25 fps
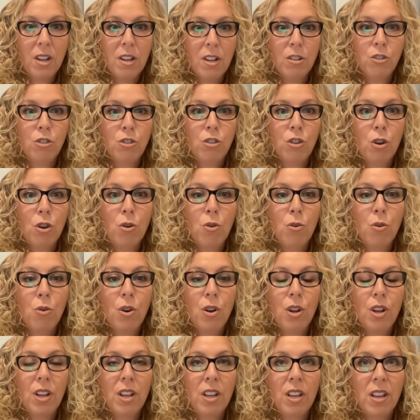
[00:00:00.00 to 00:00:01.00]

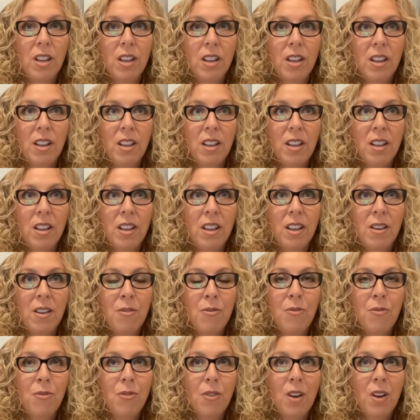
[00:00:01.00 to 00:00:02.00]
So
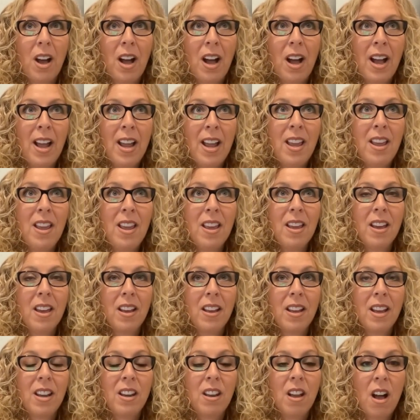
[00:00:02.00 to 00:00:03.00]
if I
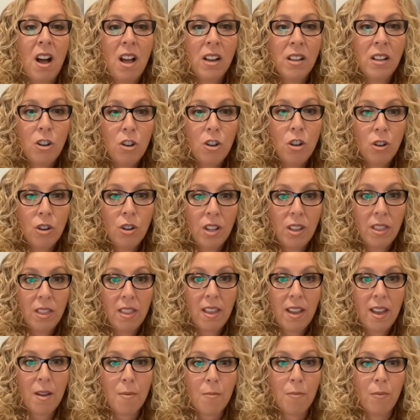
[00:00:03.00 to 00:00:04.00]
can unlock in
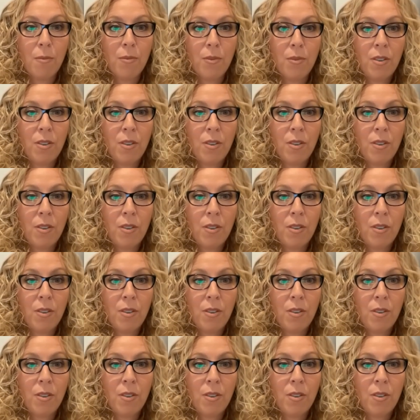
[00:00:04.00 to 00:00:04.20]
them,